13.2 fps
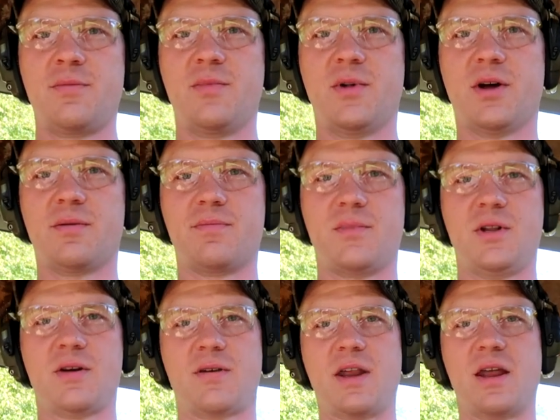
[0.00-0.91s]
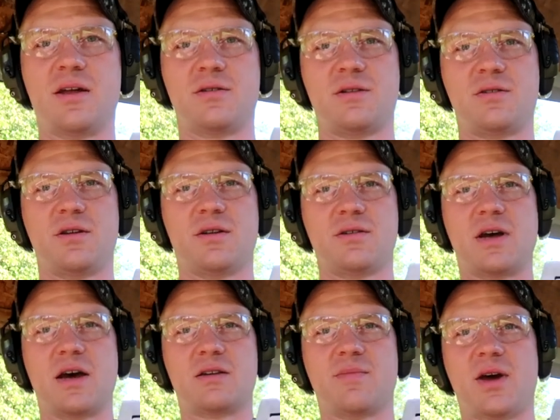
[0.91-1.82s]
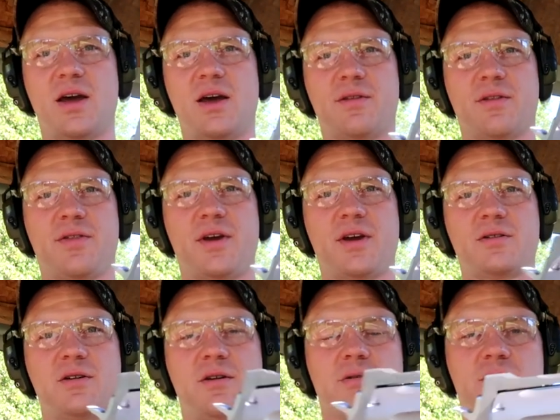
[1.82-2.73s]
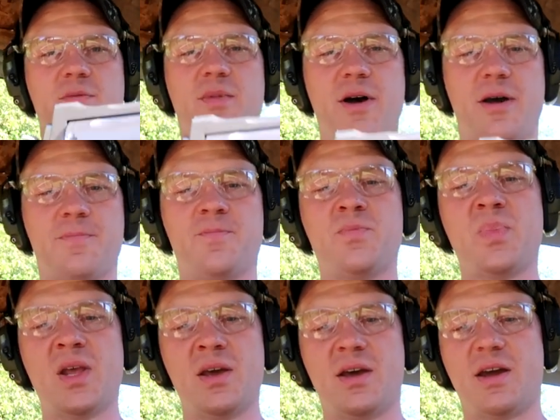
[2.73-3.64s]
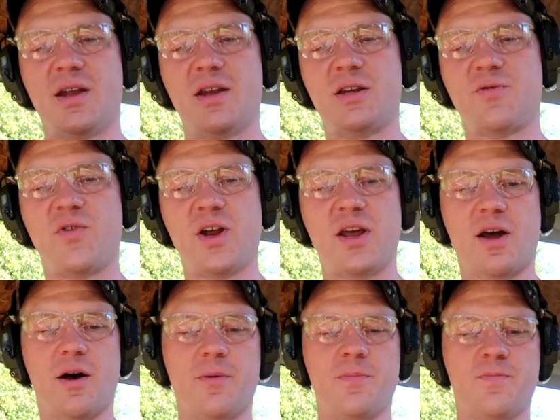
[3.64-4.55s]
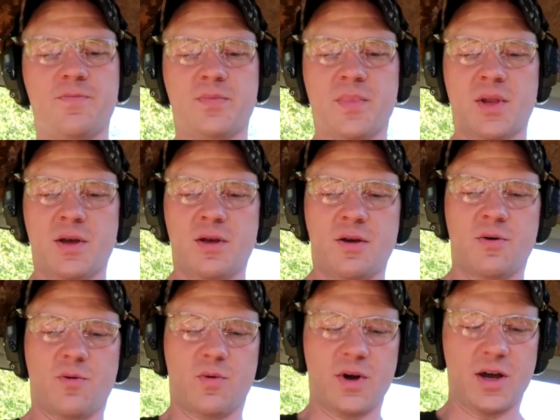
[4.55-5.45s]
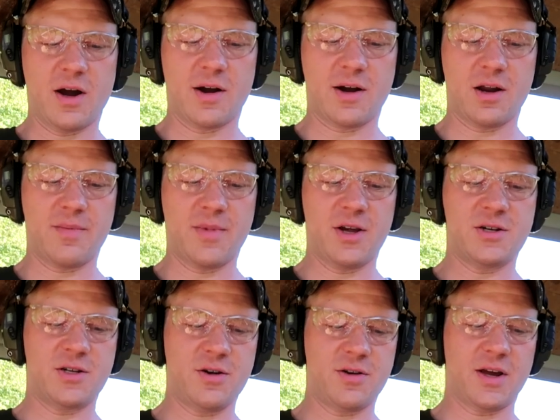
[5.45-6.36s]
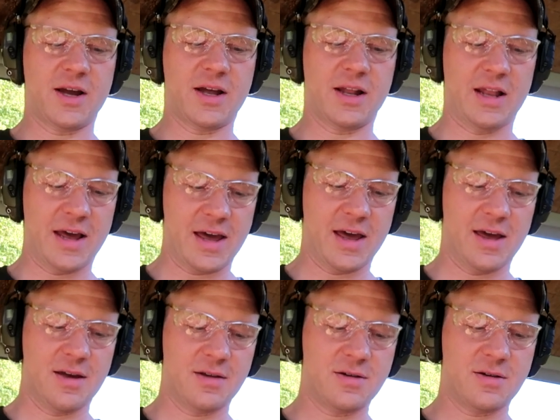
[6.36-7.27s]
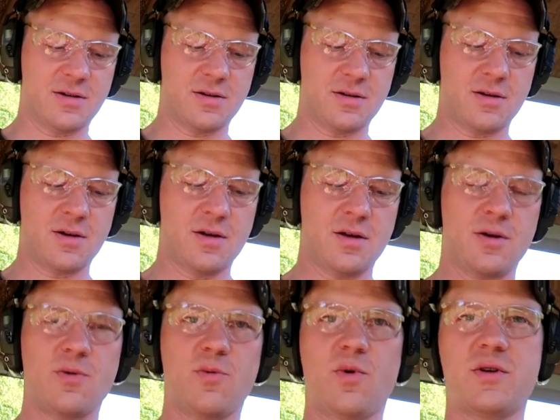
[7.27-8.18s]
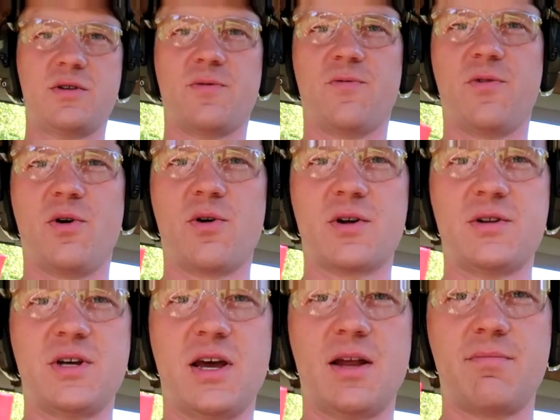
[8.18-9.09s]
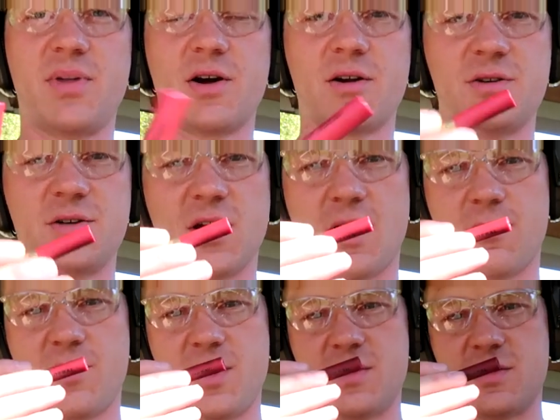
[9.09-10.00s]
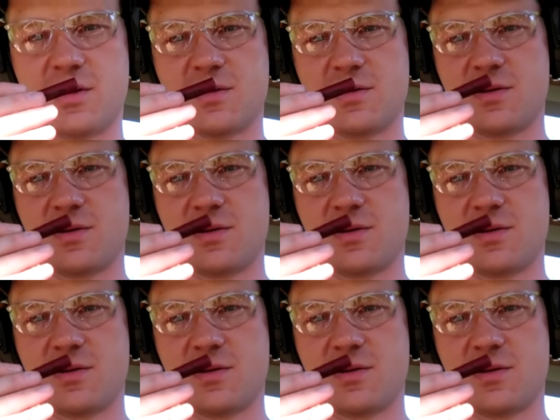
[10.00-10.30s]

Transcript: But look at it just in the size of my hand. The thing's huge. But in this video, we are going to be shooting clays with some 410 birdshot. What is this?